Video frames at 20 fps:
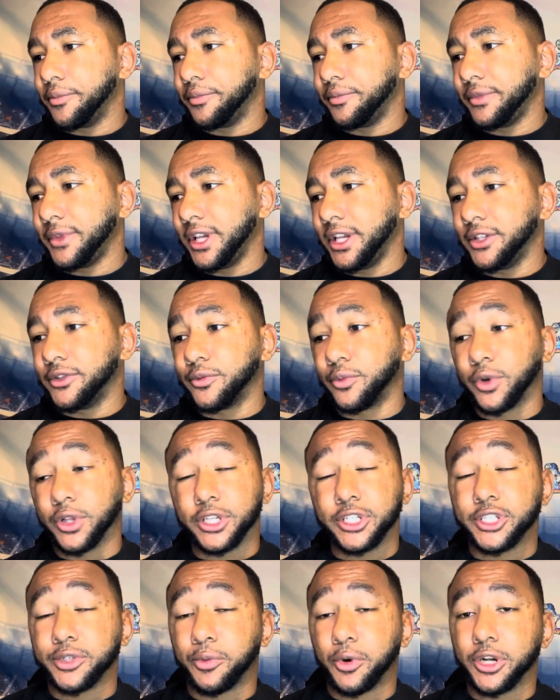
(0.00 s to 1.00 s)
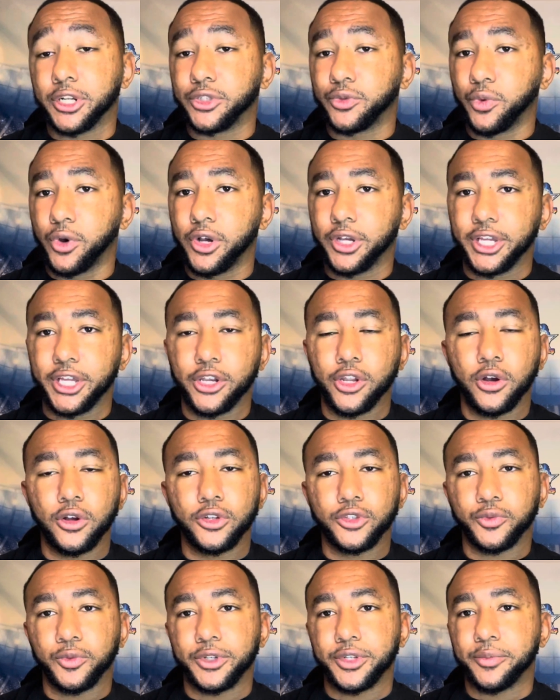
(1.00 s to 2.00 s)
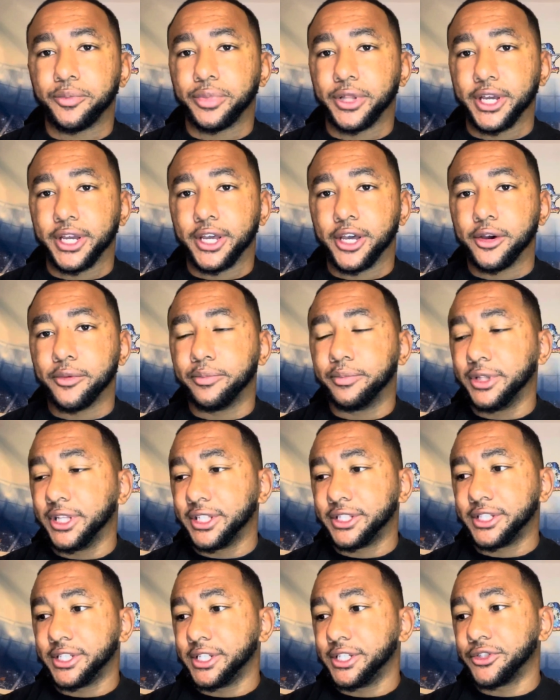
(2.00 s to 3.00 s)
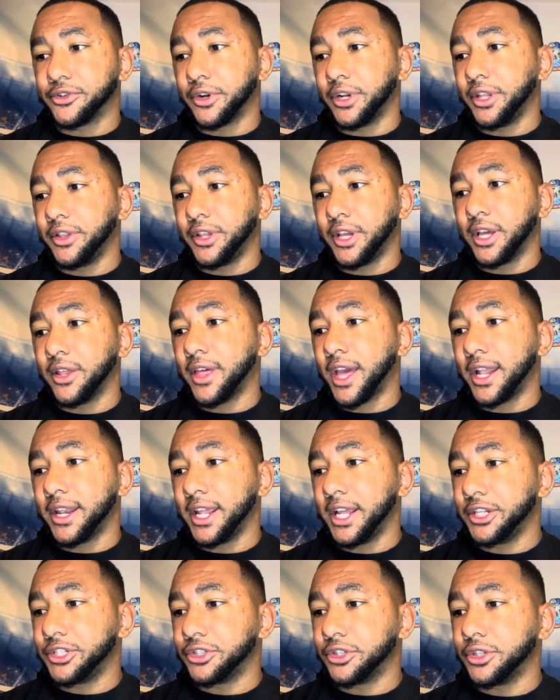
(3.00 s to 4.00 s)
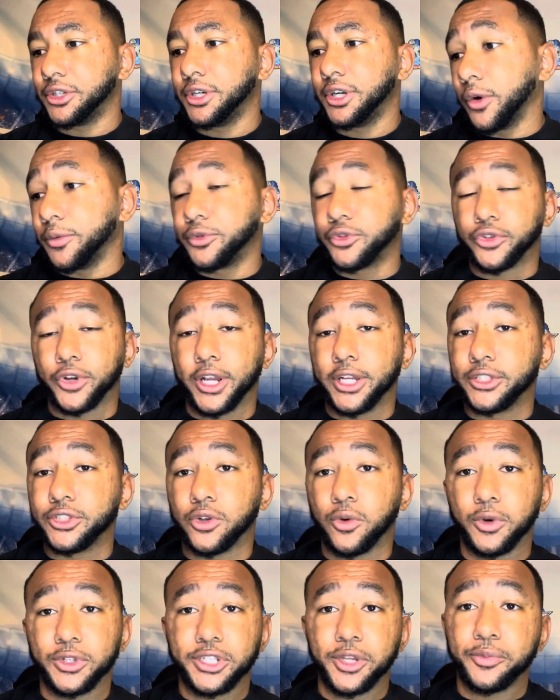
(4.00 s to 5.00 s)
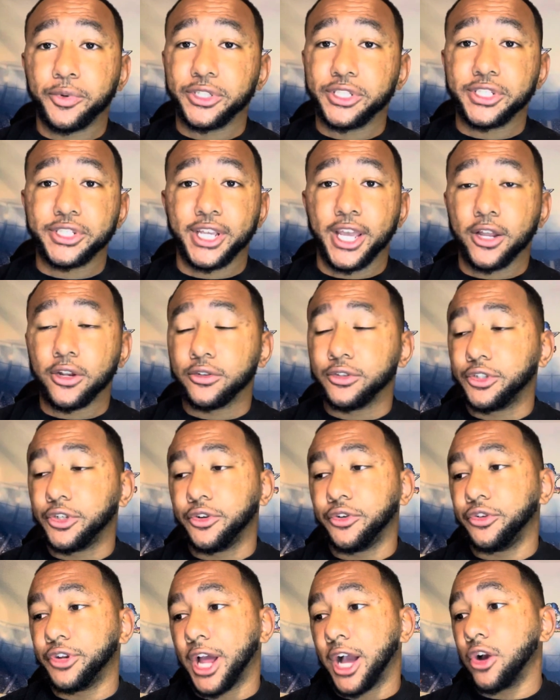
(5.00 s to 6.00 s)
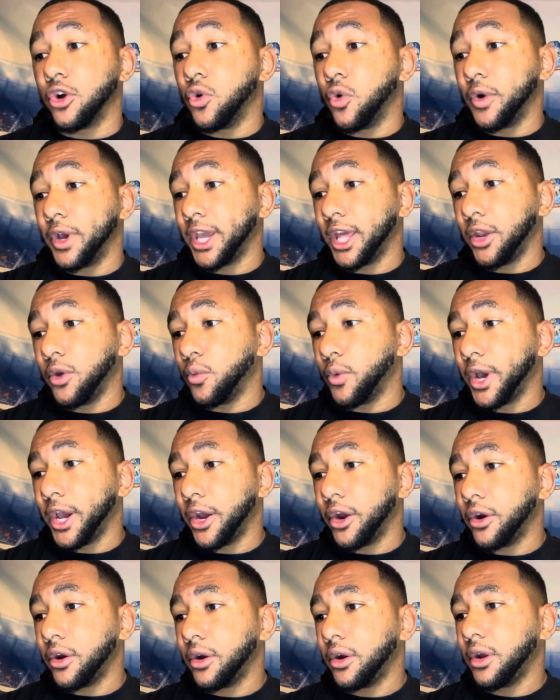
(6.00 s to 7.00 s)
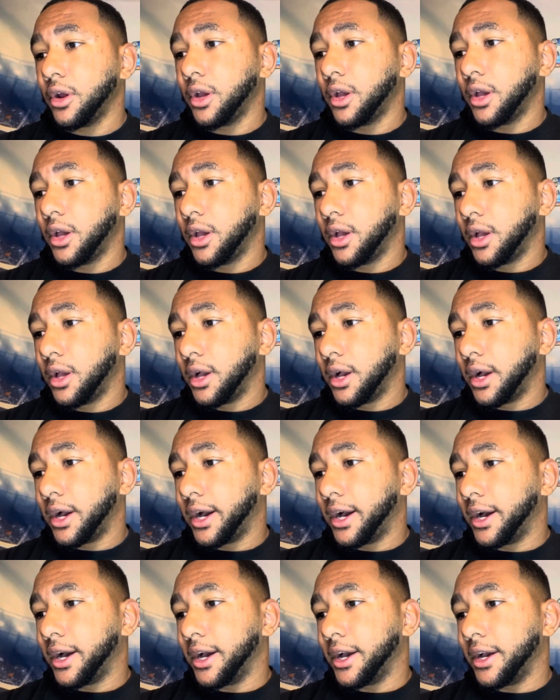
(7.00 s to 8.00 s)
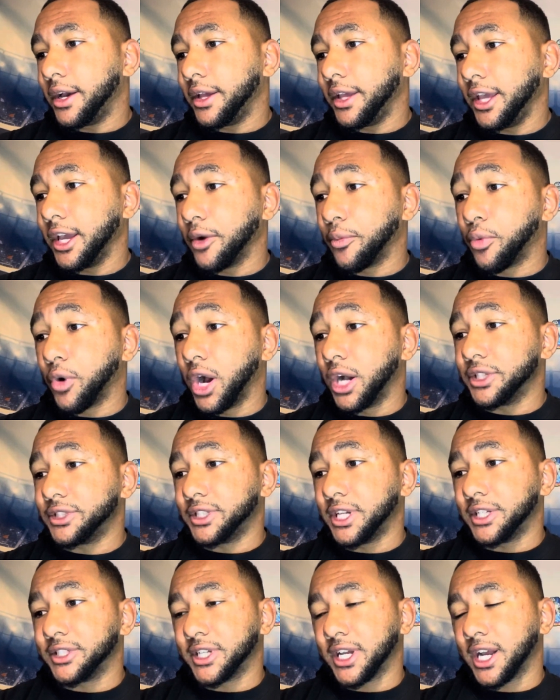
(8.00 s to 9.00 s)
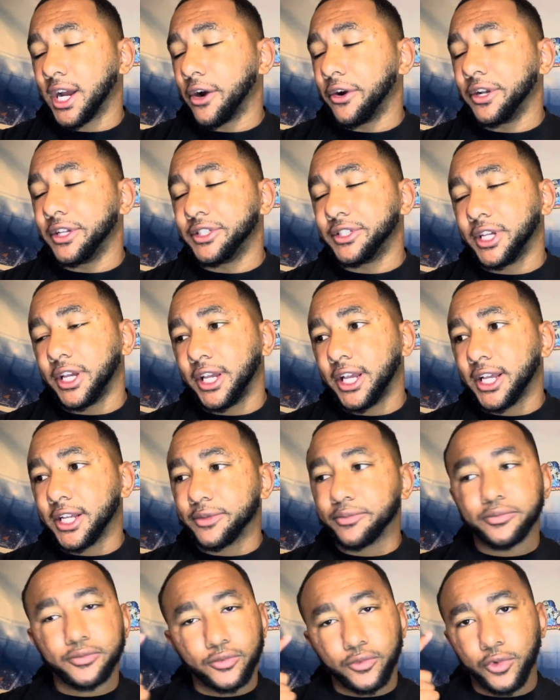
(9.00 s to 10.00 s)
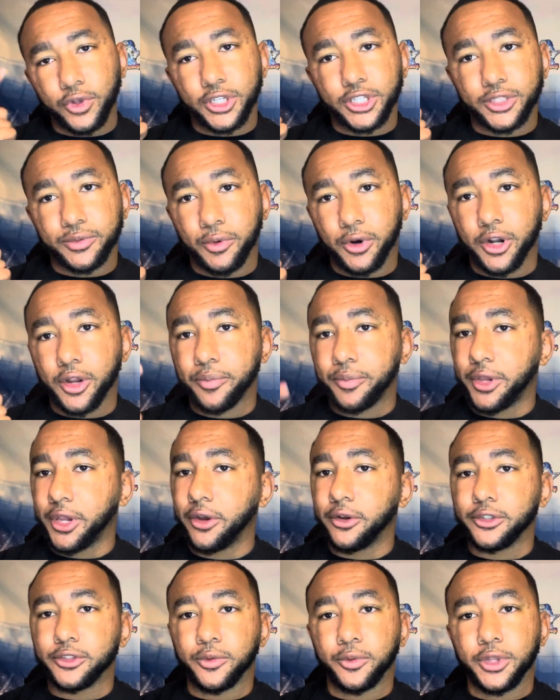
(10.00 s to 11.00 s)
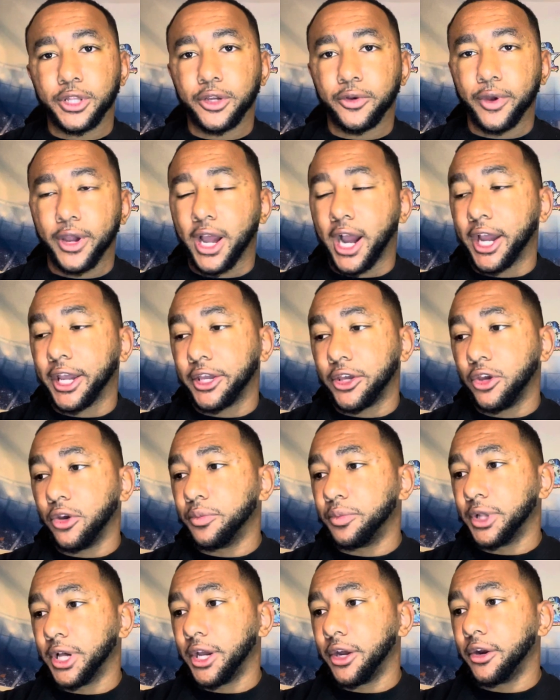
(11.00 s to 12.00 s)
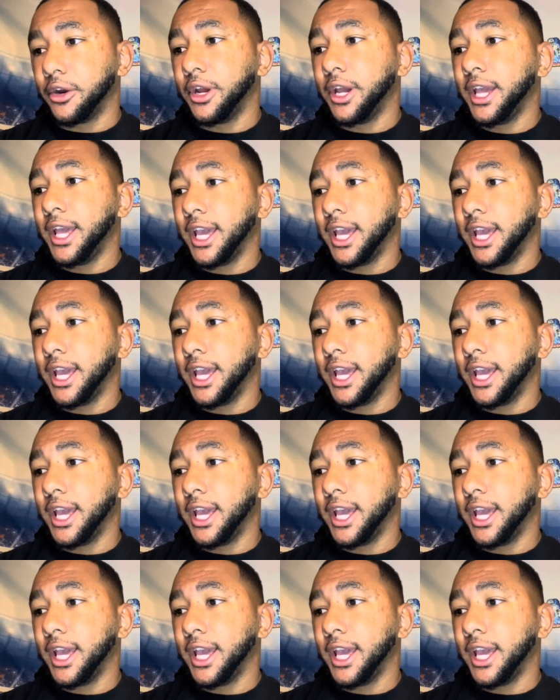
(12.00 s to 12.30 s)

He's really smart as well. He knows when to pick up blitzes or anything of that nature. Strength, so once he puts his hand on you, you're not going anywhere. He can process, like I already said, he had really smart up here. He's a really great IQ player.